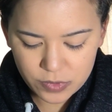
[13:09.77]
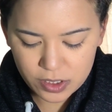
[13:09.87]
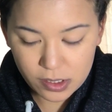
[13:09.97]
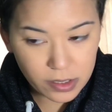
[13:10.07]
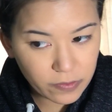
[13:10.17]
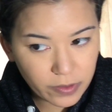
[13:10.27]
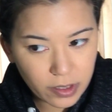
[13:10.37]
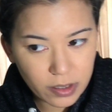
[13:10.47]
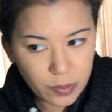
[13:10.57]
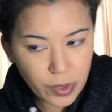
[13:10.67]
Just to fill
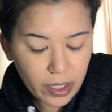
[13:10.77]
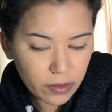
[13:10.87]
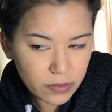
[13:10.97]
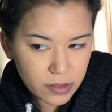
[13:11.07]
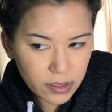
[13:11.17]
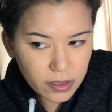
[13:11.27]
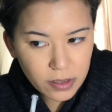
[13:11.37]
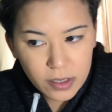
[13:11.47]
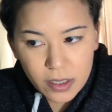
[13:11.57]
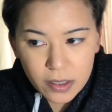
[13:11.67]
in the brows.
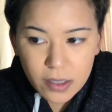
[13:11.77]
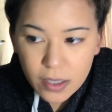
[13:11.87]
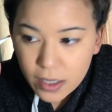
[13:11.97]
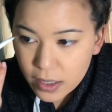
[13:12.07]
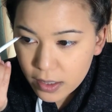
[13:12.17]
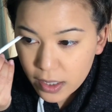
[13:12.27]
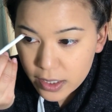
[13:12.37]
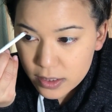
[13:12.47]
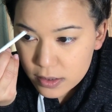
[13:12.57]
And I